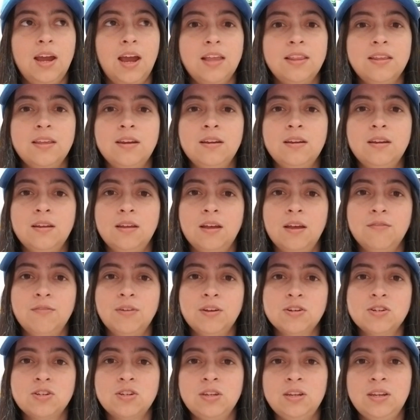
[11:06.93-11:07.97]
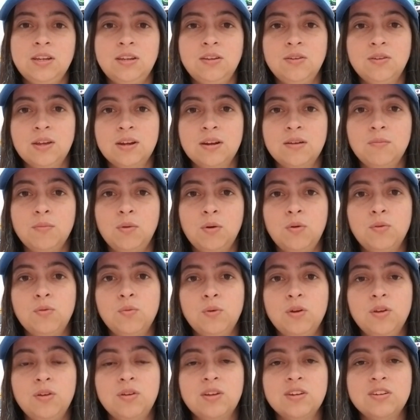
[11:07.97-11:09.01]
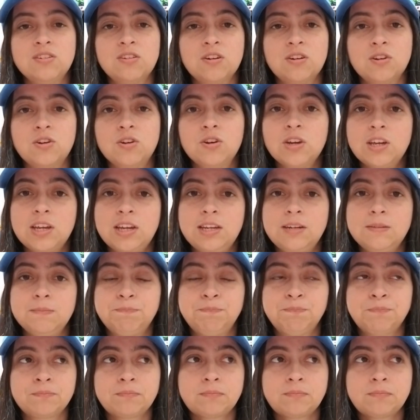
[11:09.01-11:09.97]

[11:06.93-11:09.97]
And then eventually you get a mode where you can start cooking.